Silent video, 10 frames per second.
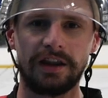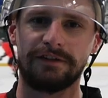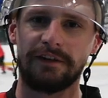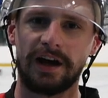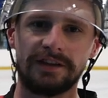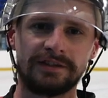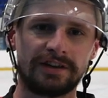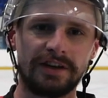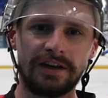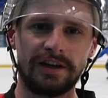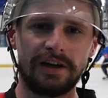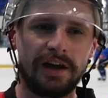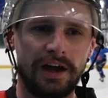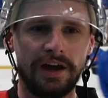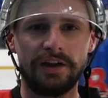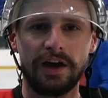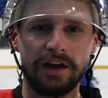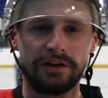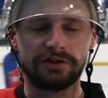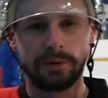the fans and
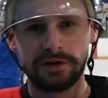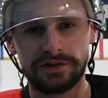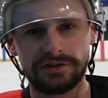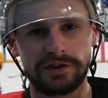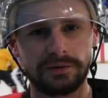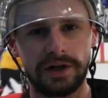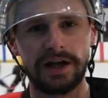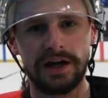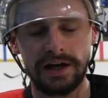the sponsors as well.